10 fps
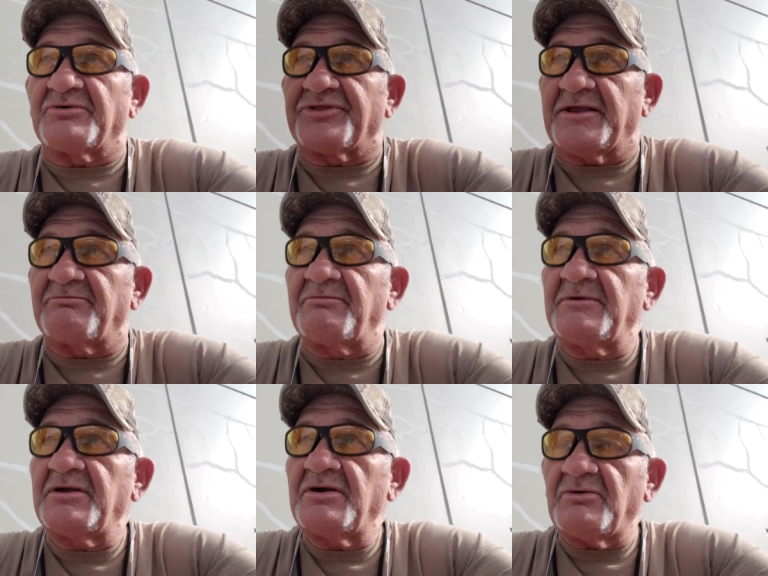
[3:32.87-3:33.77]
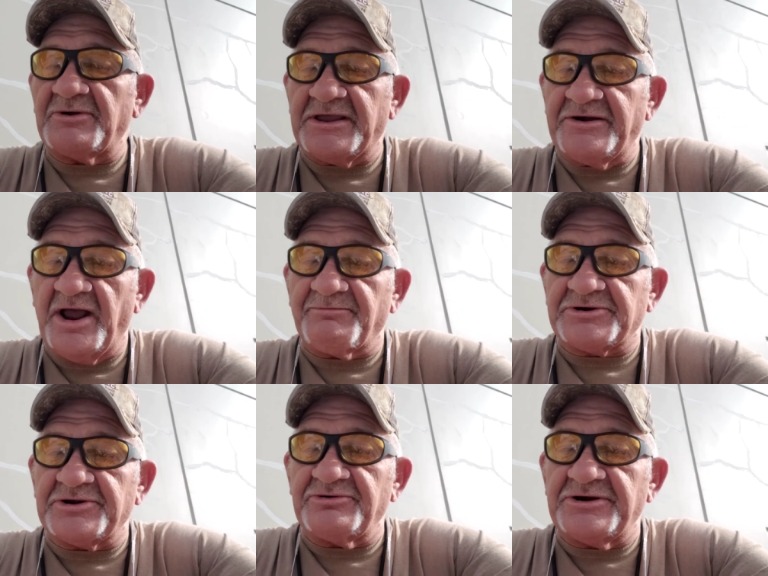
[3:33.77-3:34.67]
with him when we get an
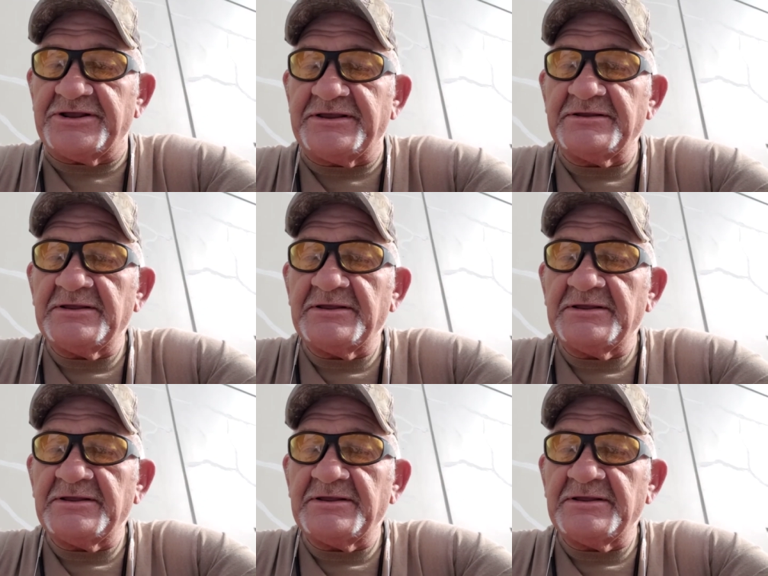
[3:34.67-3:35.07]
opportunity.